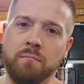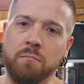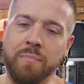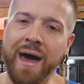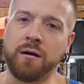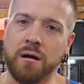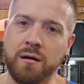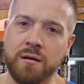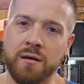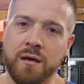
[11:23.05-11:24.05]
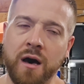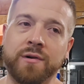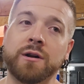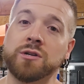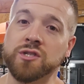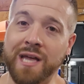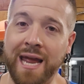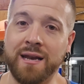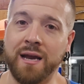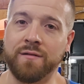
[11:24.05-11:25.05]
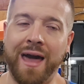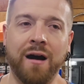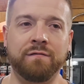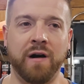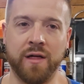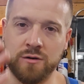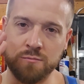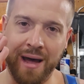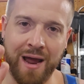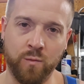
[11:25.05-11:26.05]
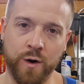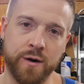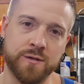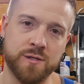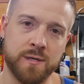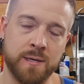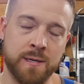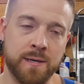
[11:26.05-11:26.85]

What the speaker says: better of an understanding of how Father's mind works